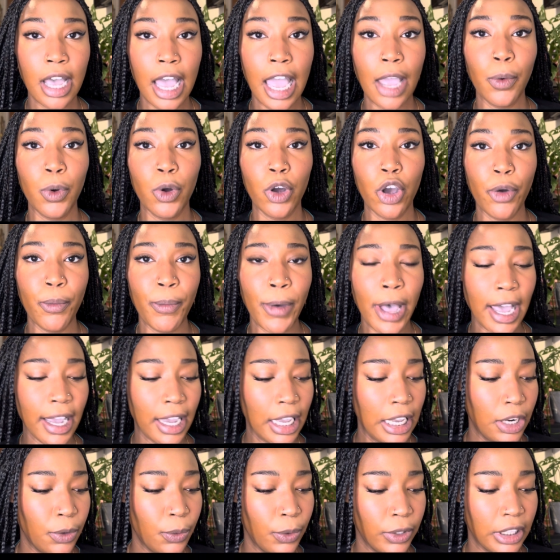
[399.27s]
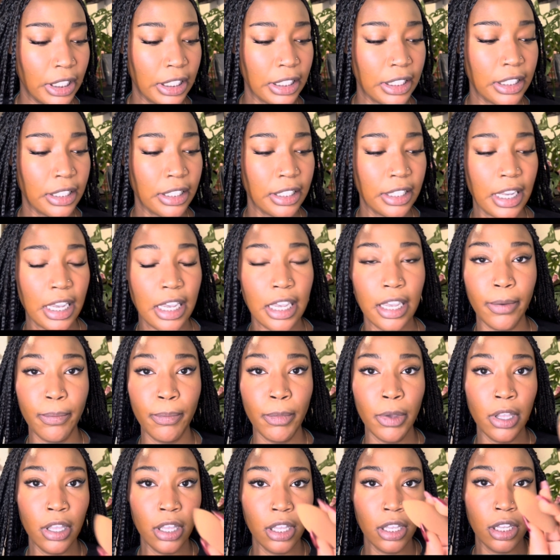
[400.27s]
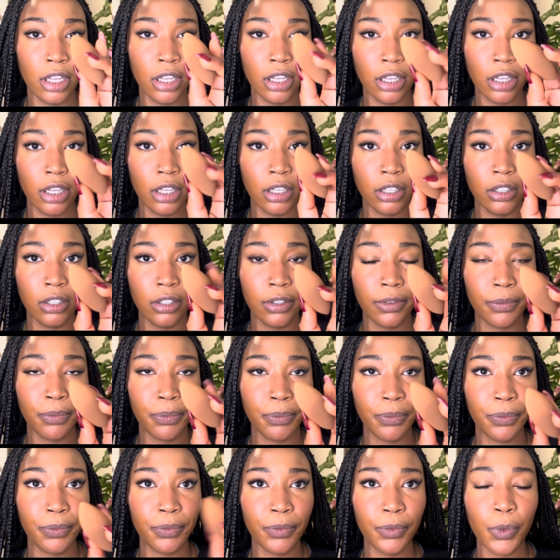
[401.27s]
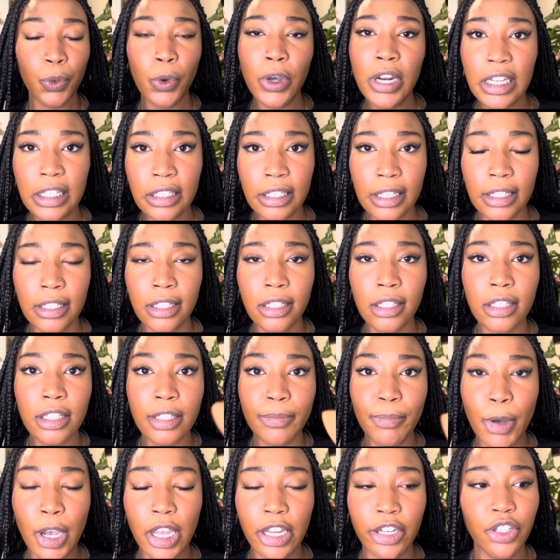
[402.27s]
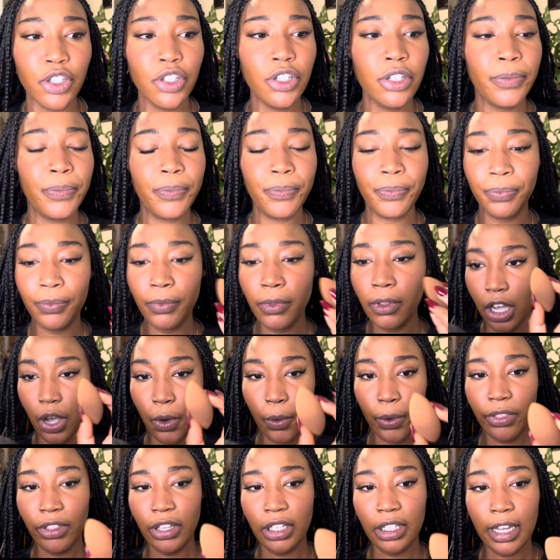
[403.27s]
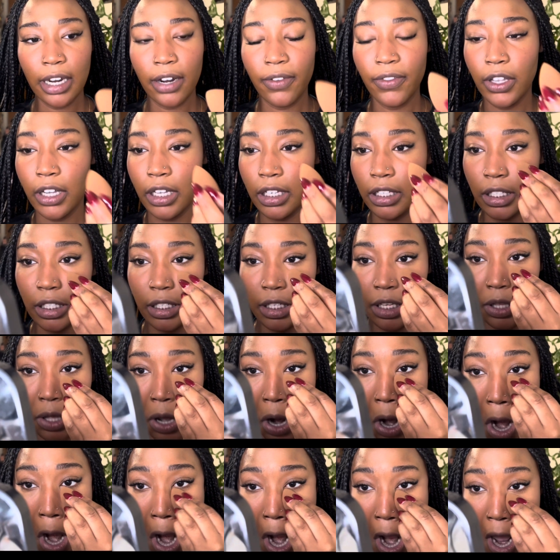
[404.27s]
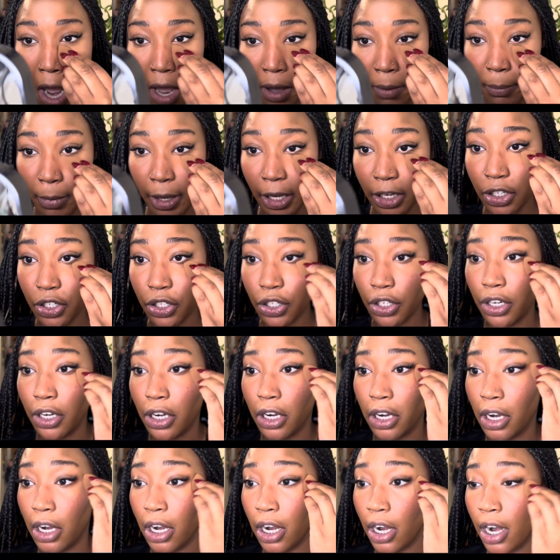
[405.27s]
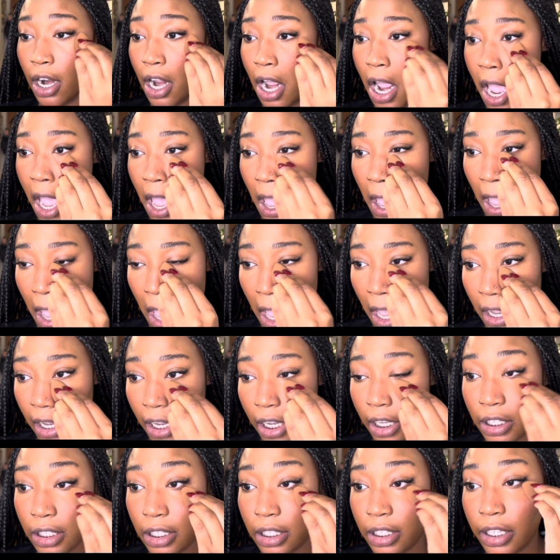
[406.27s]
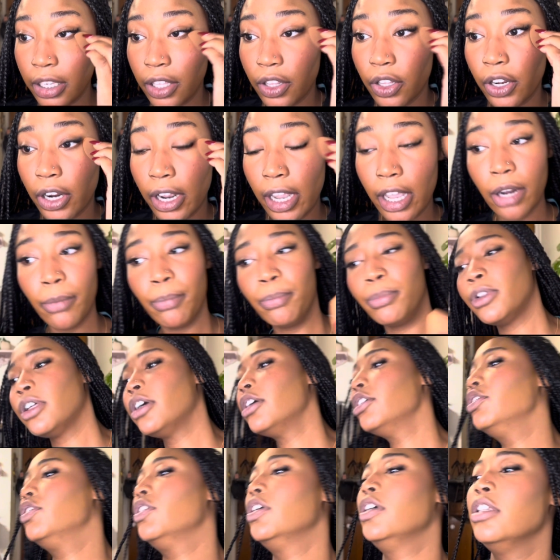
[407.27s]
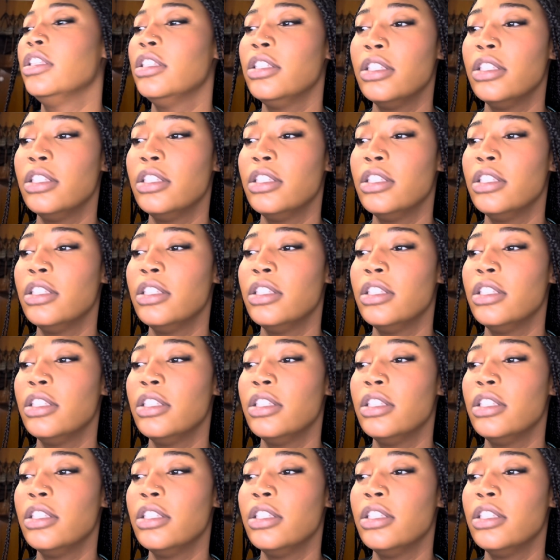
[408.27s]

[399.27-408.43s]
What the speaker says: will go back in with the same, what is this, sponge. Go on the side of the concealer and make sure concealer and blush is